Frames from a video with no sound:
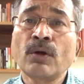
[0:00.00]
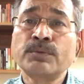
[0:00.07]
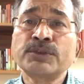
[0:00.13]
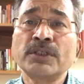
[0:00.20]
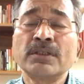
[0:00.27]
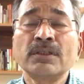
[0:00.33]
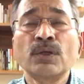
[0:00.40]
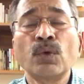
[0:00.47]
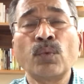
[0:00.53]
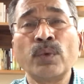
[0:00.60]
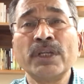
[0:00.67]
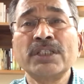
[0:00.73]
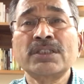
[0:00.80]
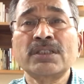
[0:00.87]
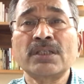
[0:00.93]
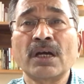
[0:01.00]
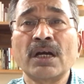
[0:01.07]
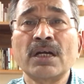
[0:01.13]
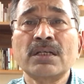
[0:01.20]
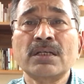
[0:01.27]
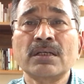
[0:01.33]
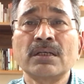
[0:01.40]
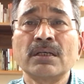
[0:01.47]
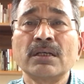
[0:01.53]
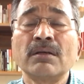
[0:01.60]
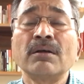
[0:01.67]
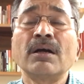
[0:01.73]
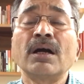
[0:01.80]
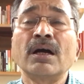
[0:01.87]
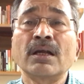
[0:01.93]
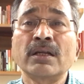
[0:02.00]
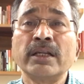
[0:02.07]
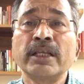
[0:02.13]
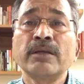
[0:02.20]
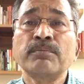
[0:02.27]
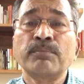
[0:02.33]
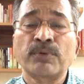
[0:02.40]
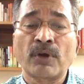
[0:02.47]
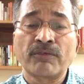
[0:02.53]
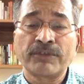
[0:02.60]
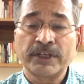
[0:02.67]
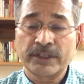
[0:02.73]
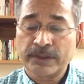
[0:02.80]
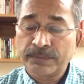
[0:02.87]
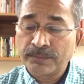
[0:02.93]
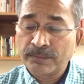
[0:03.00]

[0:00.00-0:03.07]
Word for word: option will start earning profit.